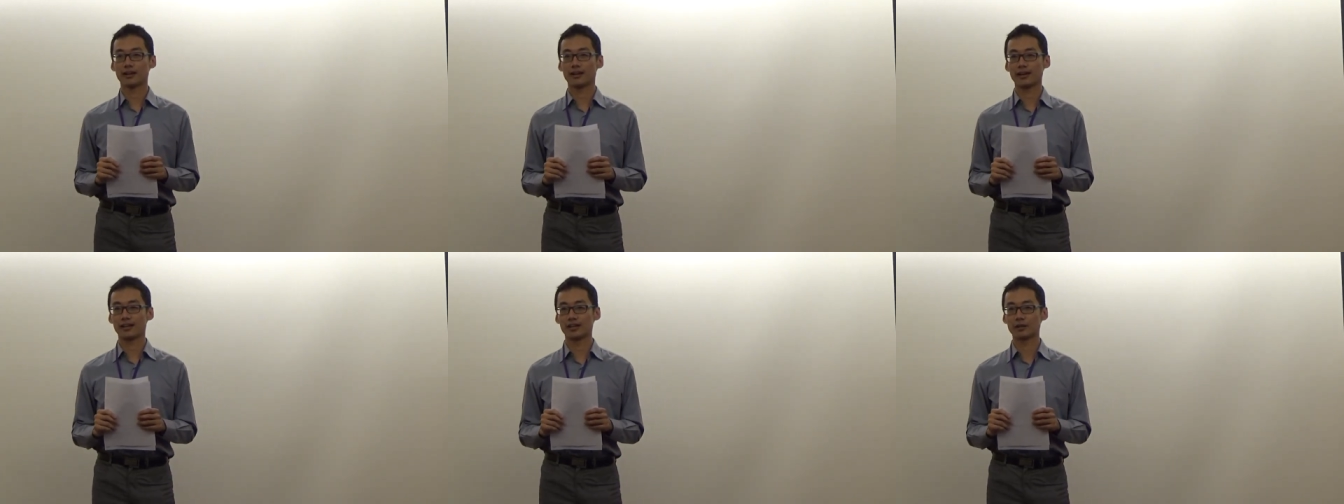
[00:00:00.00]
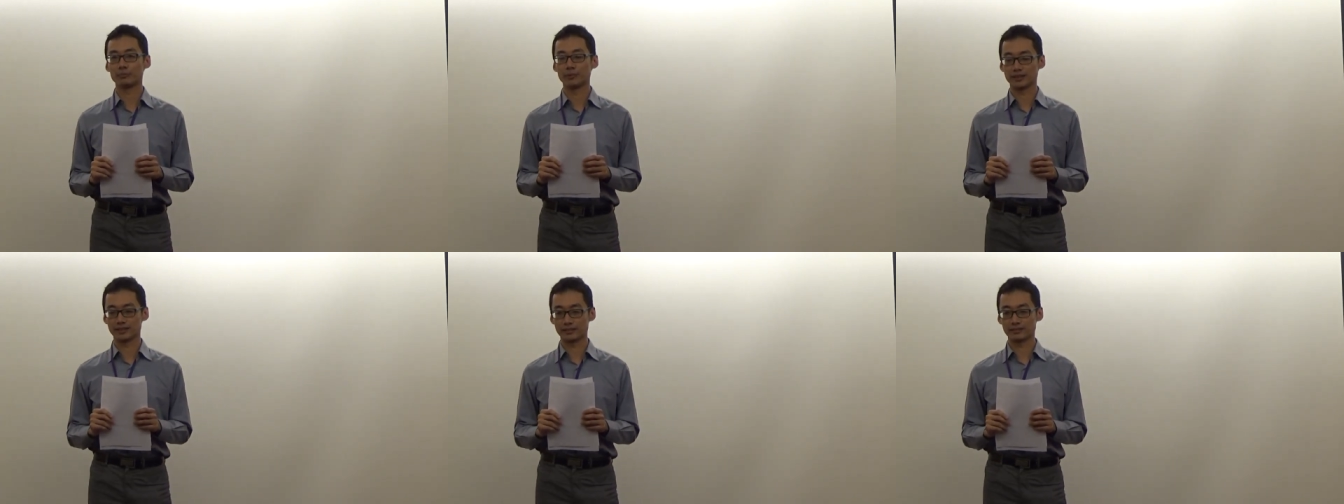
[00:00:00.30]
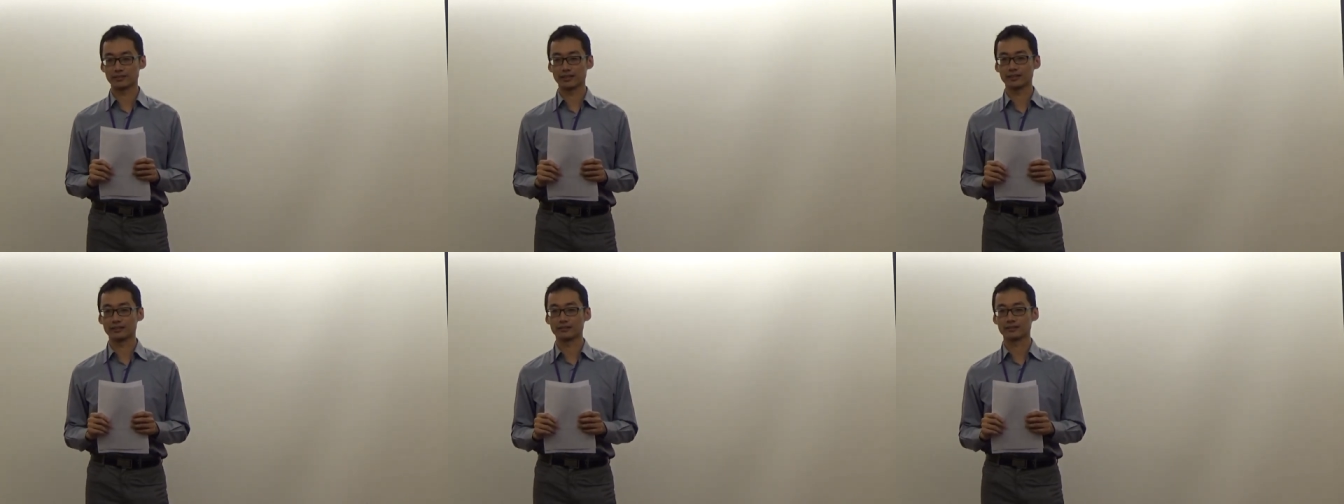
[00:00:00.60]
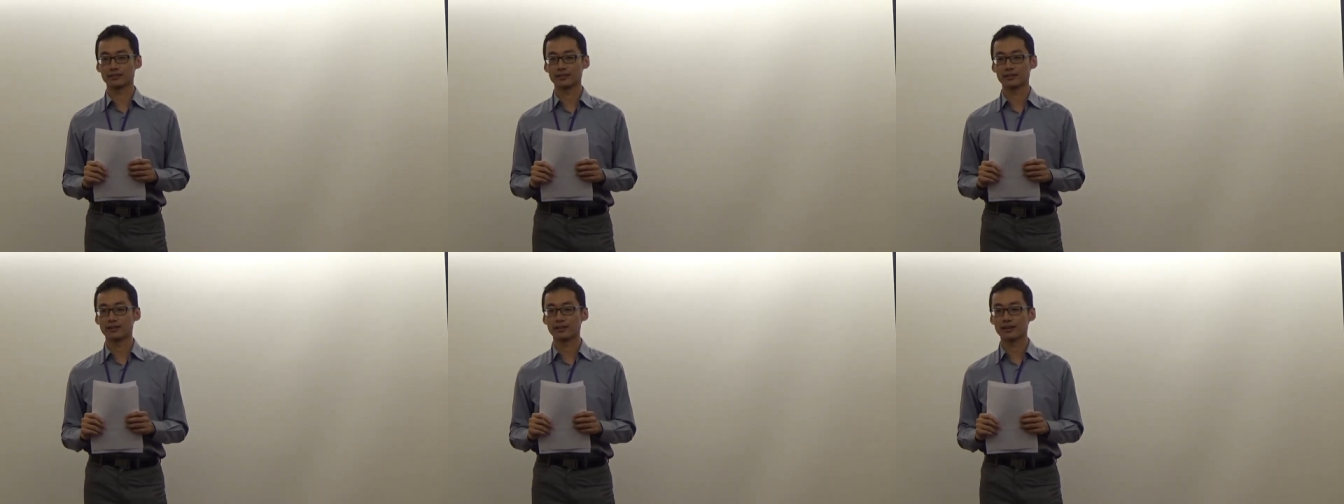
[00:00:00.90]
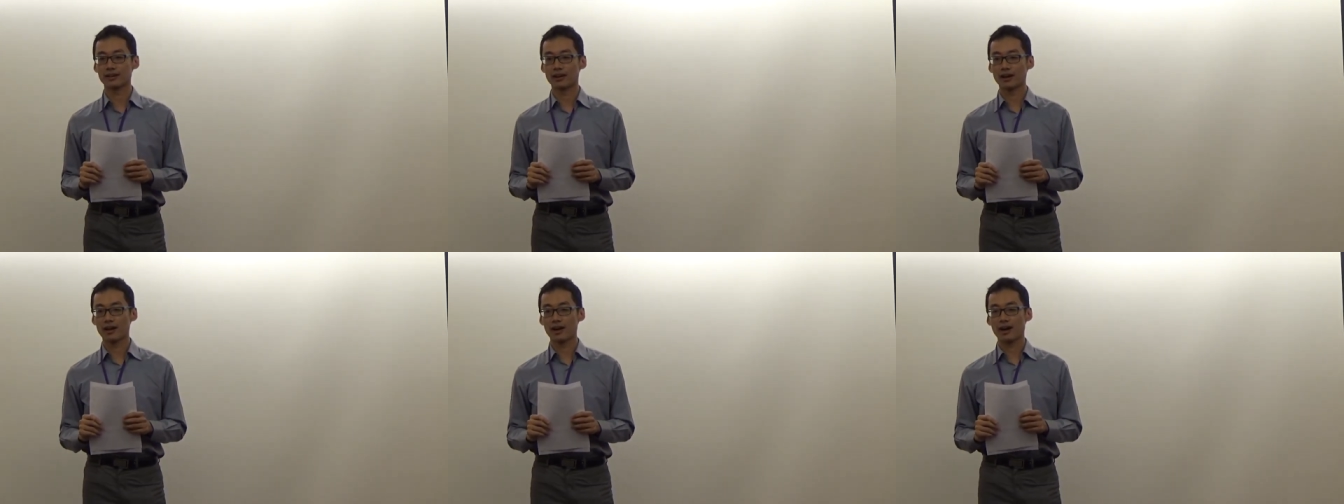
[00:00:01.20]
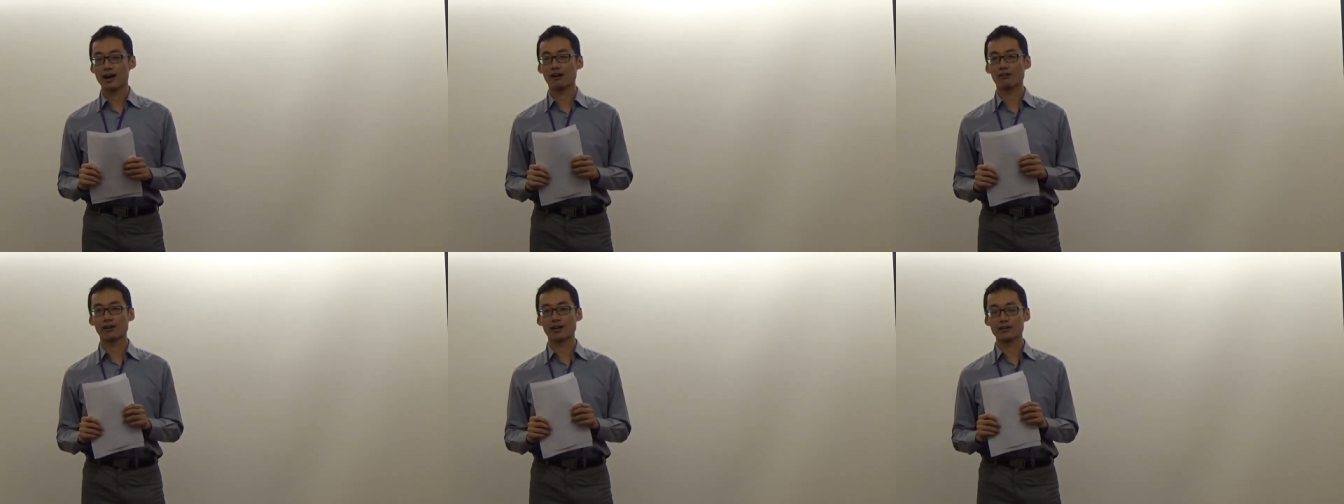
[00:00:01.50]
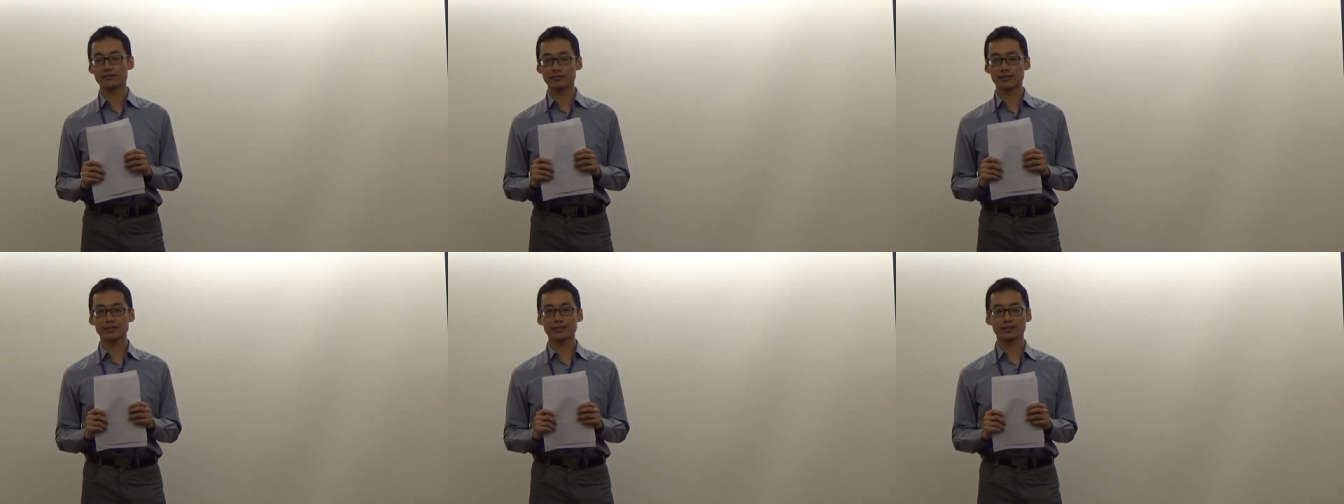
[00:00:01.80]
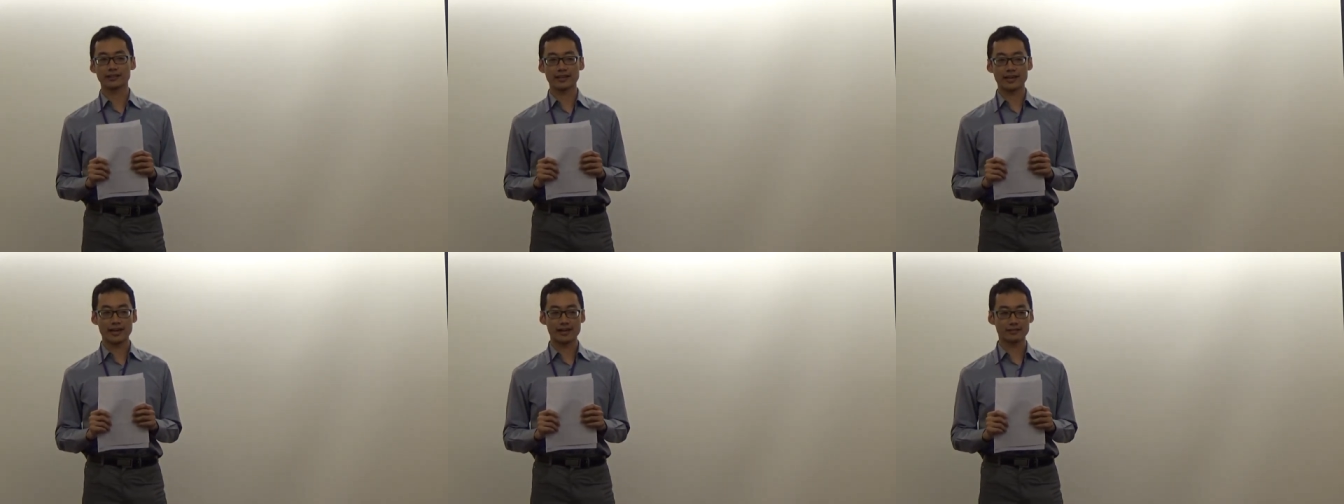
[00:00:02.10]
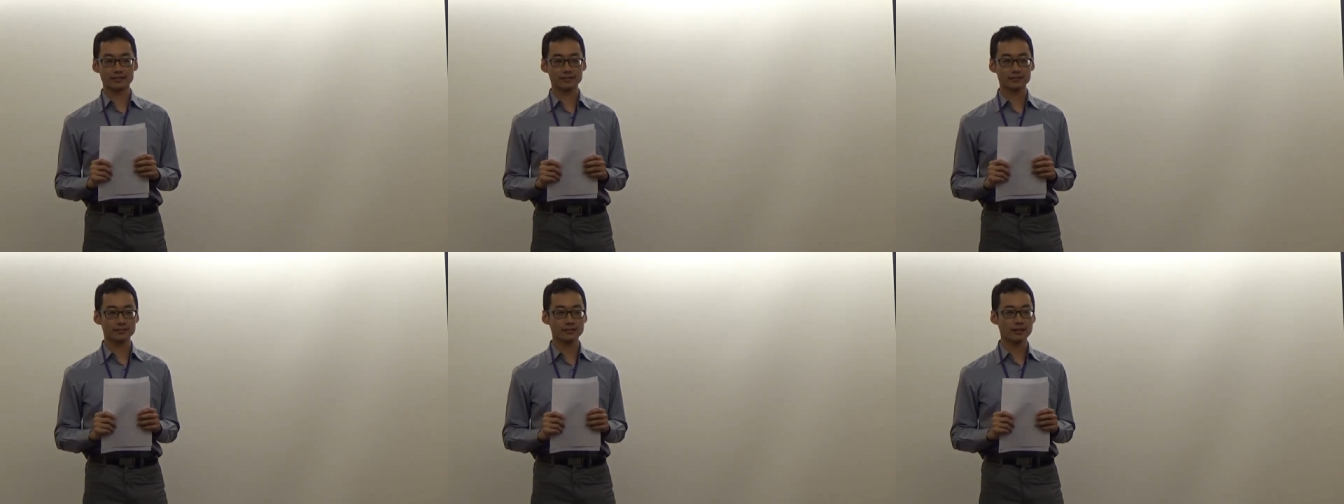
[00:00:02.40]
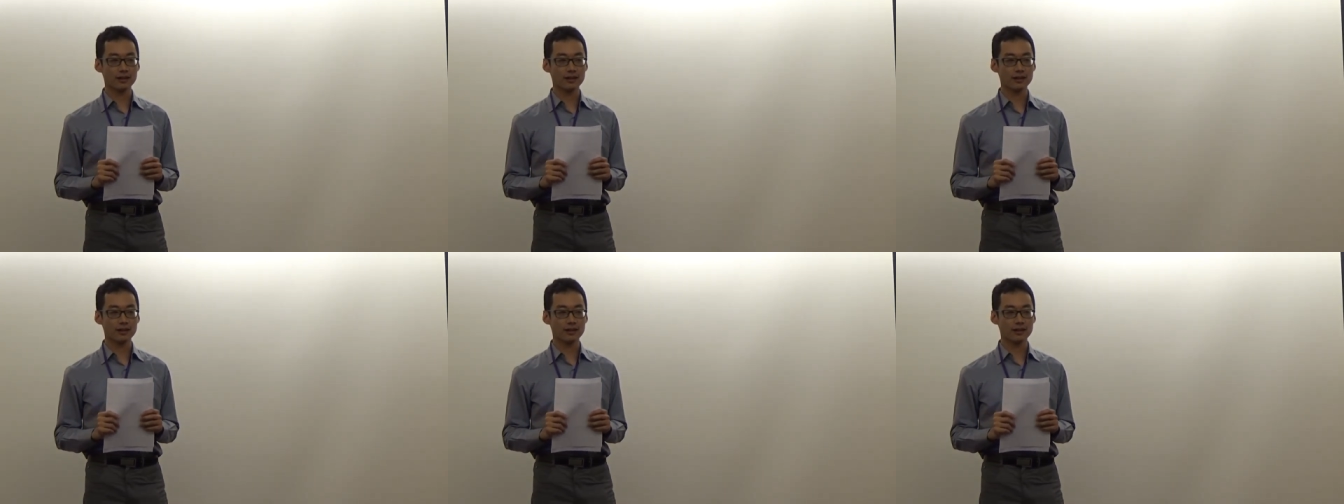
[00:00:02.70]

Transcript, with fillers: at the beginning. However, in the end,